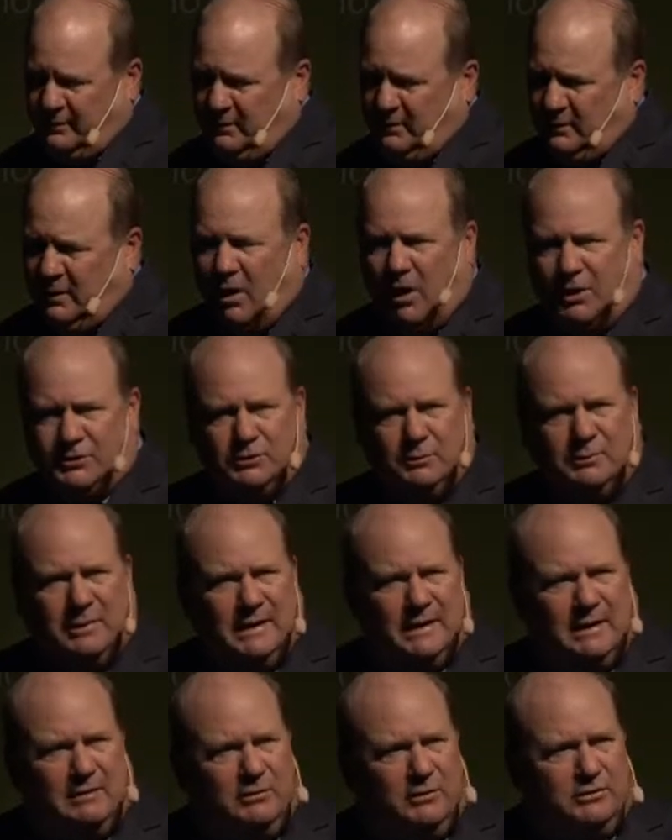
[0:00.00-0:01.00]
Also being
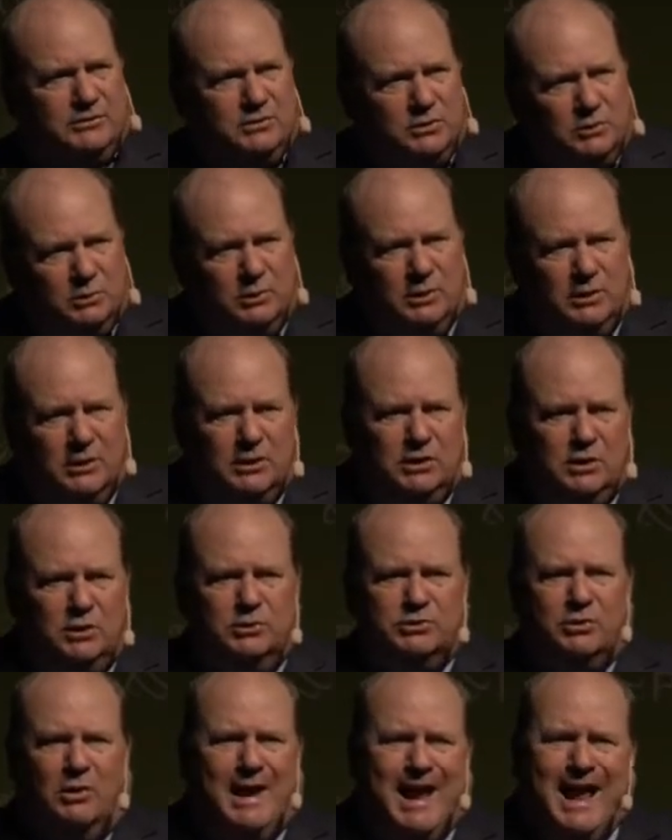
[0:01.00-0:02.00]
able to use
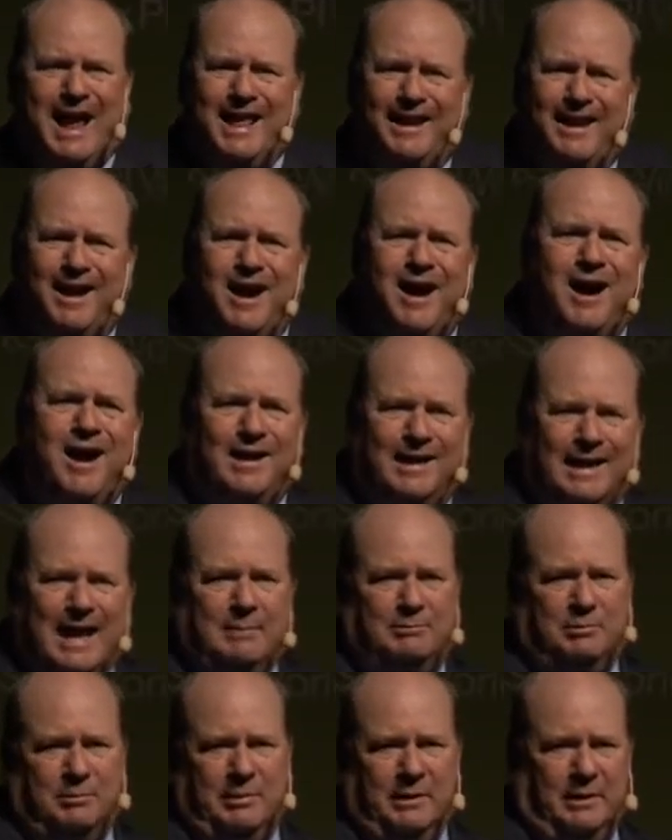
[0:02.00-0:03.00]
our ad hoc
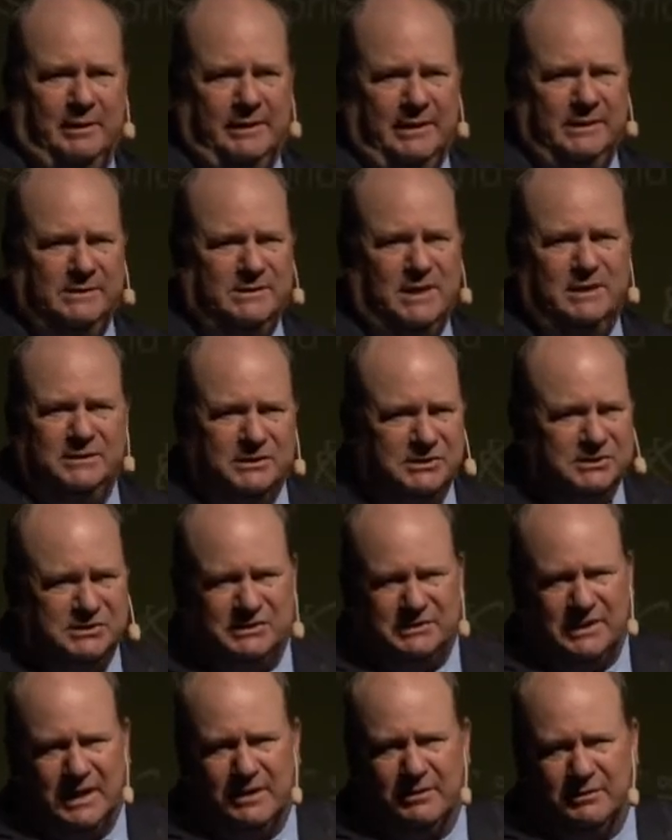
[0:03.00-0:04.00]
capabilities, not just
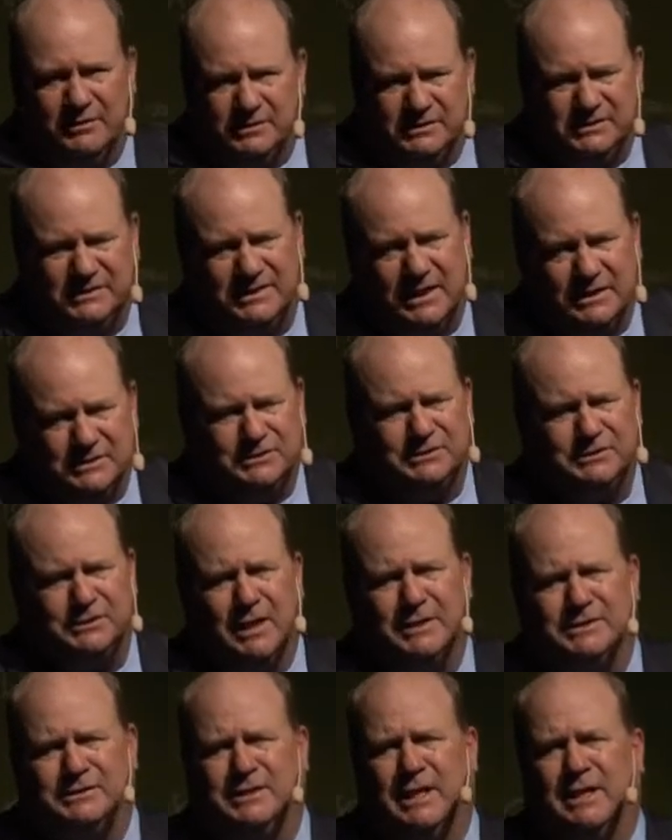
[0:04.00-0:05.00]

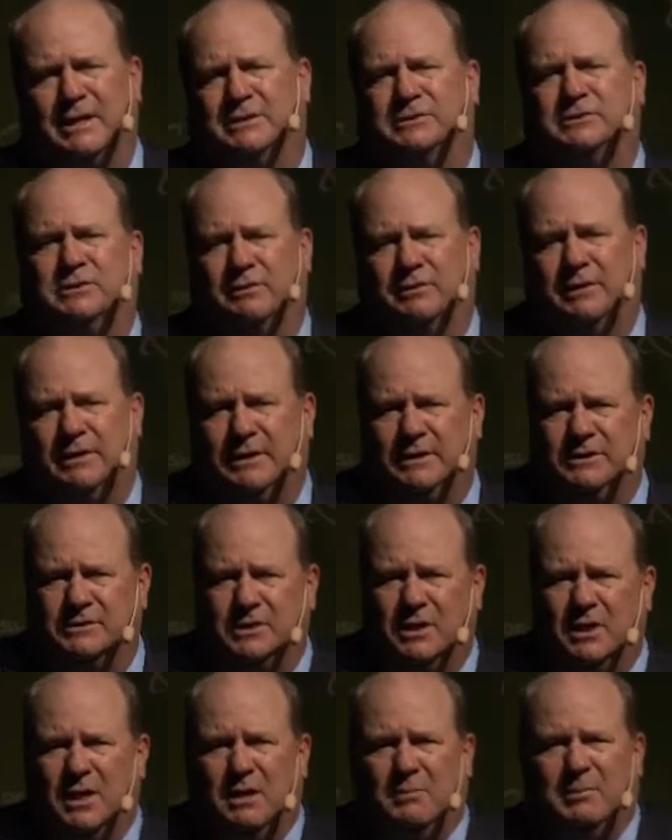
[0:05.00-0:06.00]
static screens,
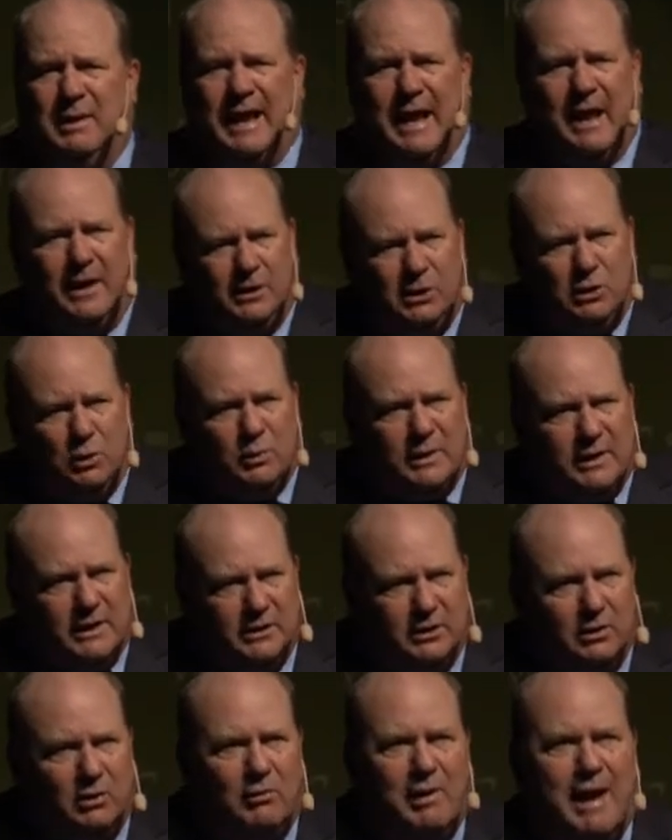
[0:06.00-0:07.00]
but how do you
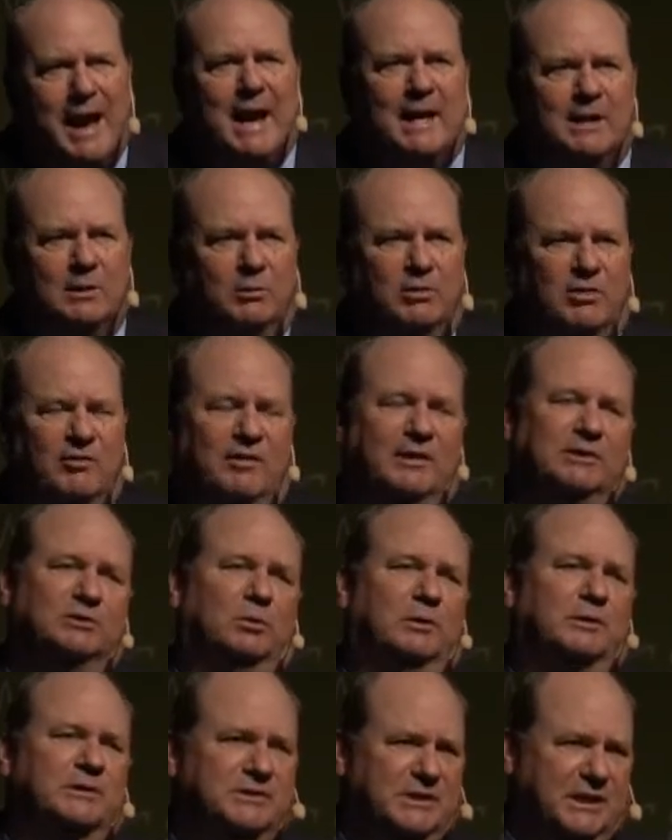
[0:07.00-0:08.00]
interact with the
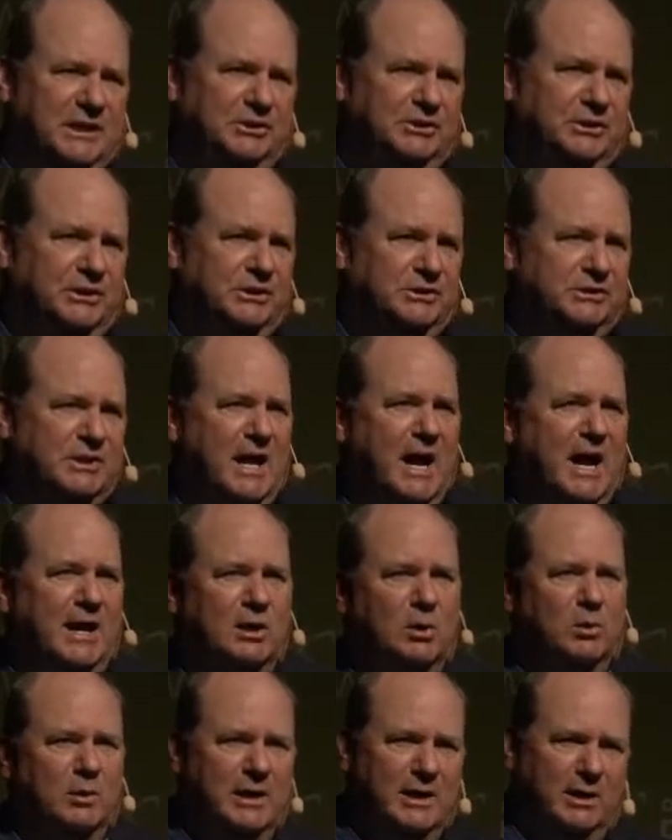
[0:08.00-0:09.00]
visualizations? How do
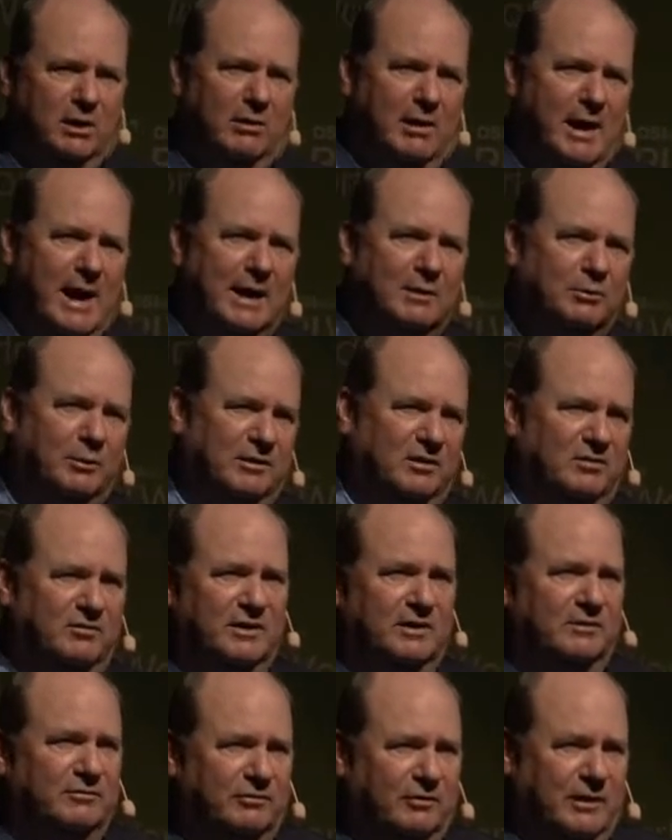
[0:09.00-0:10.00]
you interact with the
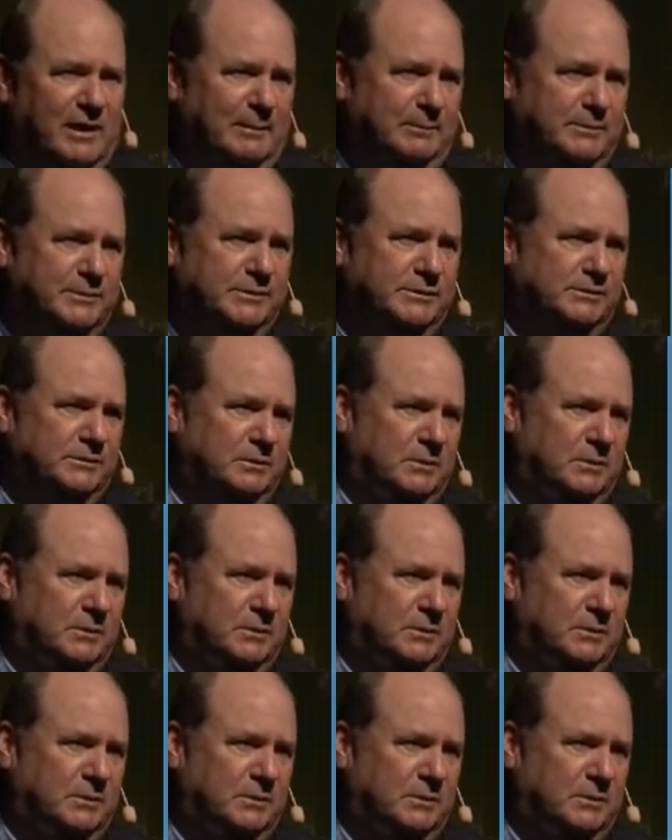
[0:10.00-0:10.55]
event frames?